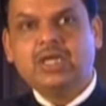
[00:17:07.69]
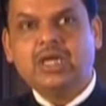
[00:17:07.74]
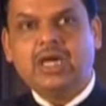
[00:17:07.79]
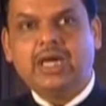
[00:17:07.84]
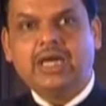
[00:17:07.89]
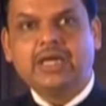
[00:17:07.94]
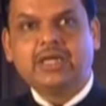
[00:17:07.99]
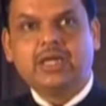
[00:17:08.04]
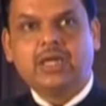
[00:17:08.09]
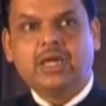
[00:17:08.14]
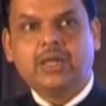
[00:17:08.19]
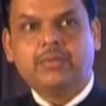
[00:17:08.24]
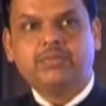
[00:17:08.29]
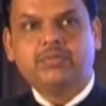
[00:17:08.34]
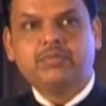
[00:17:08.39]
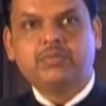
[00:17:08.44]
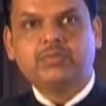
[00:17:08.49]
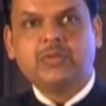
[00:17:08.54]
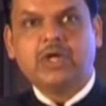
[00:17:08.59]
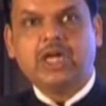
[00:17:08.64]
and
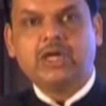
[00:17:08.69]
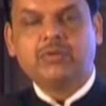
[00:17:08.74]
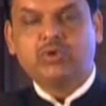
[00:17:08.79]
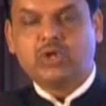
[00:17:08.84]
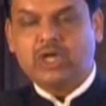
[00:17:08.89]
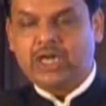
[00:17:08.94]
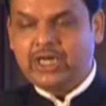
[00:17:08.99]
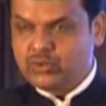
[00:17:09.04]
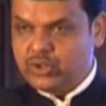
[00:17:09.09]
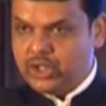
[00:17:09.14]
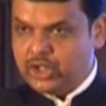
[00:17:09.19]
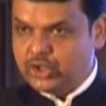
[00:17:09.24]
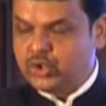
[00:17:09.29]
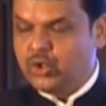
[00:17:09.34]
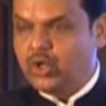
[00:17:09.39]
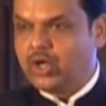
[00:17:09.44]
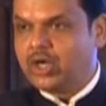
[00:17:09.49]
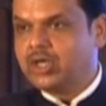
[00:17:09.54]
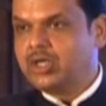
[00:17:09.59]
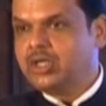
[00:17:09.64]
I would like to
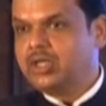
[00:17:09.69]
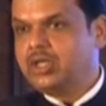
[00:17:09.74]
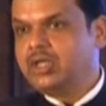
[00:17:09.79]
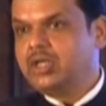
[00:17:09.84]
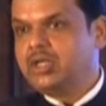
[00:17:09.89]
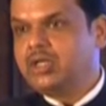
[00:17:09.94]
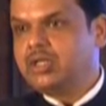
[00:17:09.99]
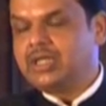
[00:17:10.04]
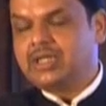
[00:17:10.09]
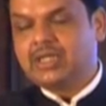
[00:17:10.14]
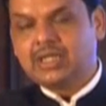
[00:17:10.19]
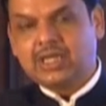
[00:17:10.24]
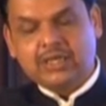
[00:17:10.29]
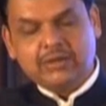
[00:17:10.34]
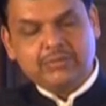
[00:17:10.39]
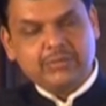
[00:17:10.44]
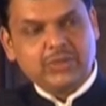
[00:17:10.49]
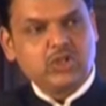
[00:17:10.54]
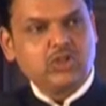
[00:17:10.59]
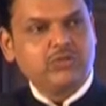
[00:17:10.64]
assure that the
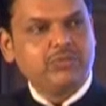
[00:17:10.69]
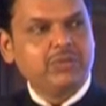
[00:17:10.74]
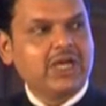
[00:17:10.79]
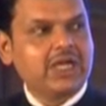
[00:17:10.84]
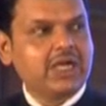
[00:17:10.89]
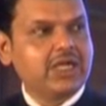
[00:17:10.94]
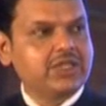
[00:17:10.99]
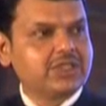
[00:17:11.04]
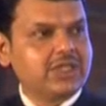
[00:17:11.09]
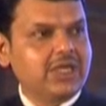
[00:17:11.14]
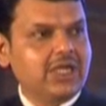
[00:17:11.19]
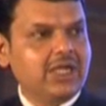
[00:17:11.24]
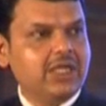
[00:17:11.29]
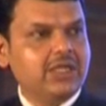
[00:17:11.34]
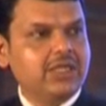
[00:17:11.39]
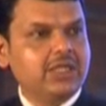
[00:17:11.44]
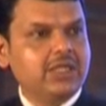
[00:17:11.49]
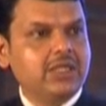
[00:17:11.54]
government of Maharashtra